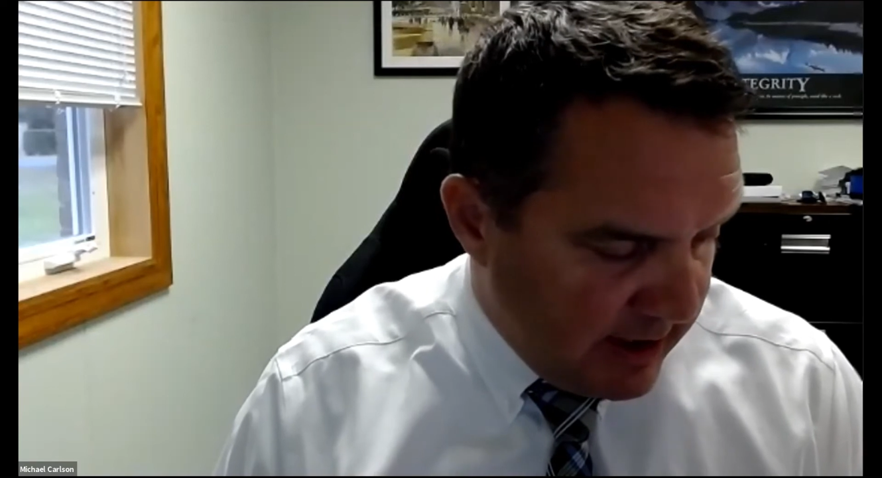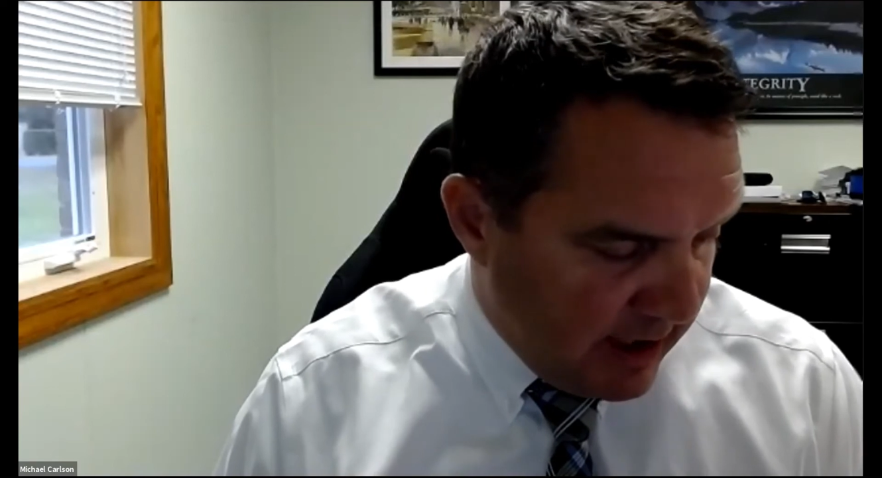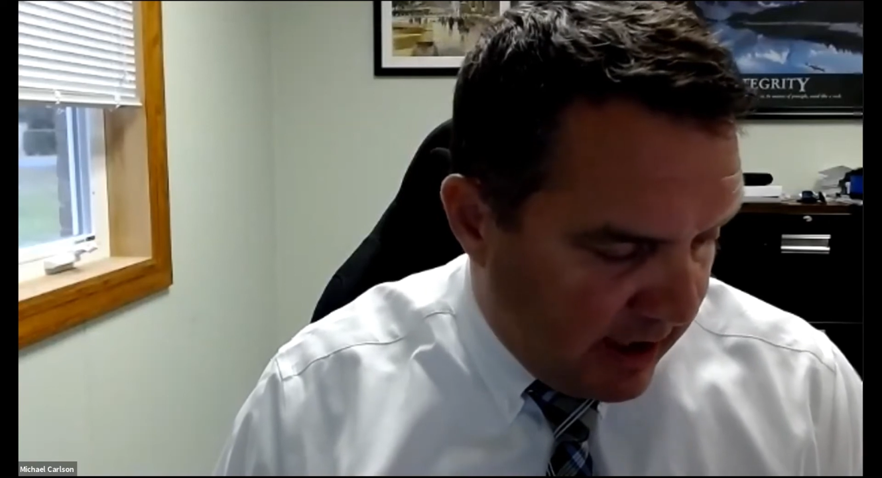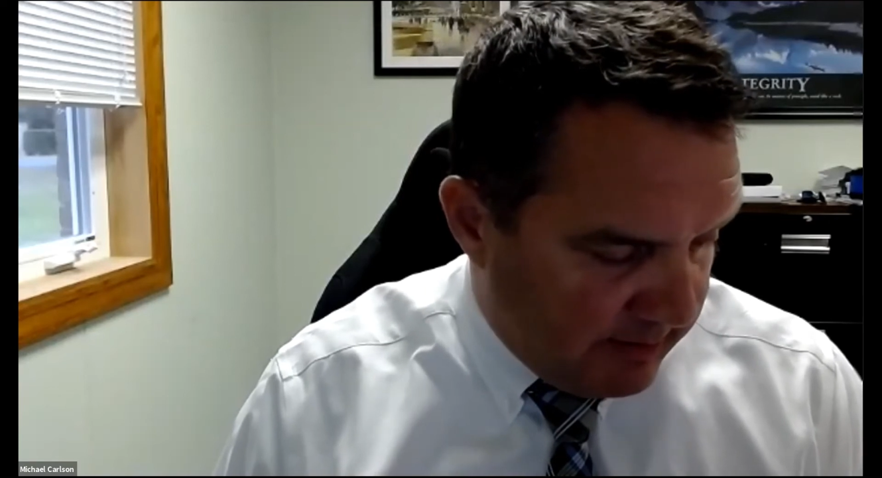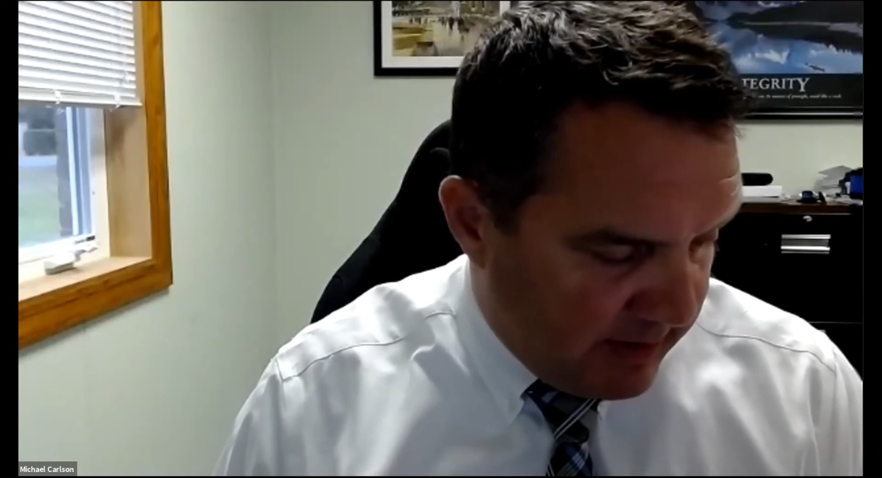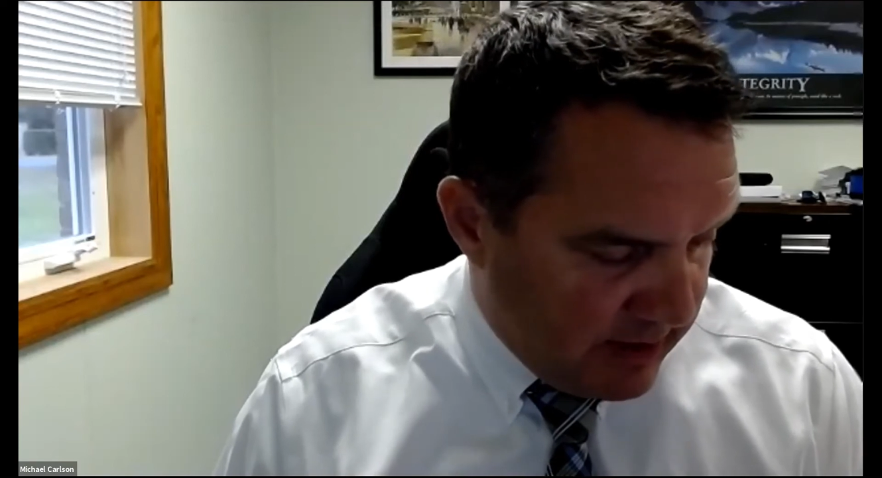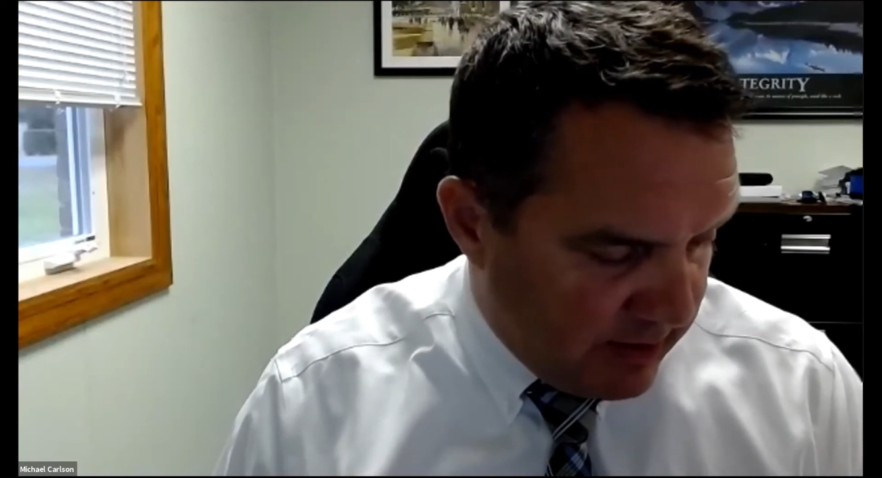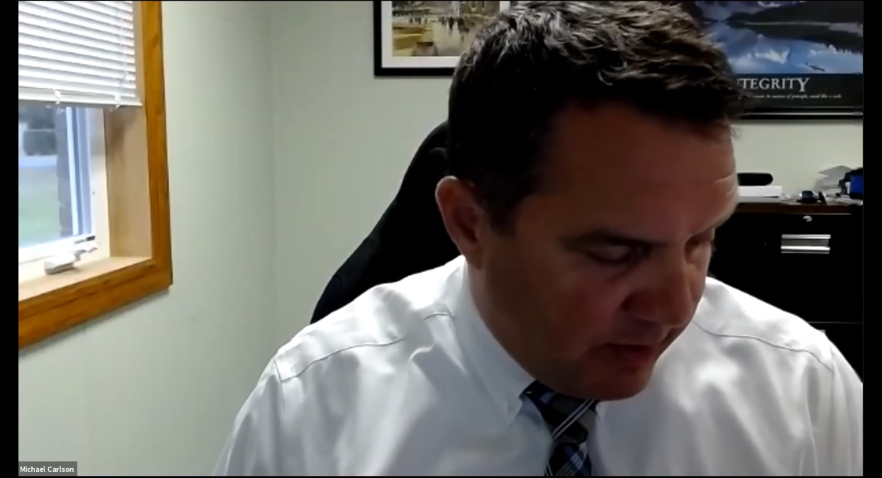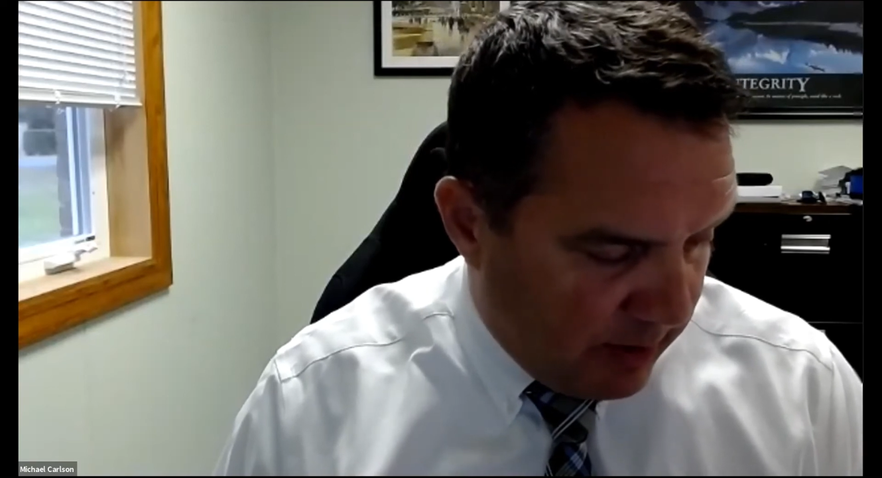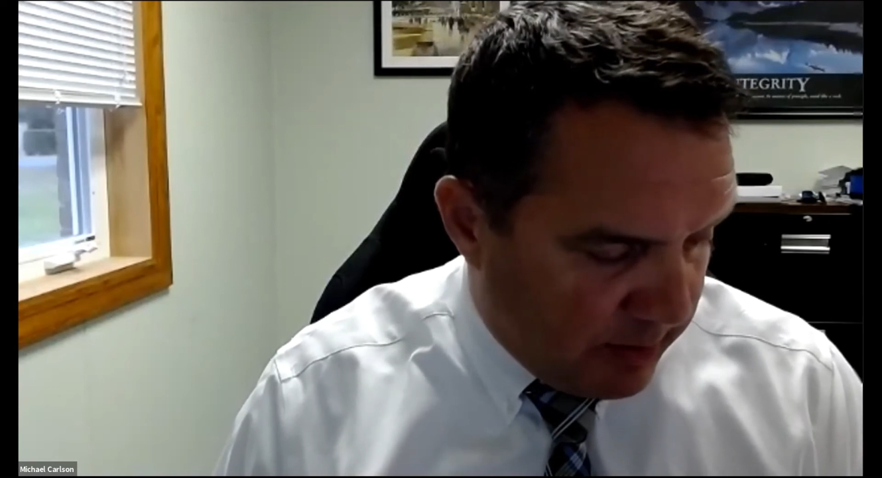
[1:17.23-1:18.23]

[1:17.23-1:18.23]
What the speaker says: that you're well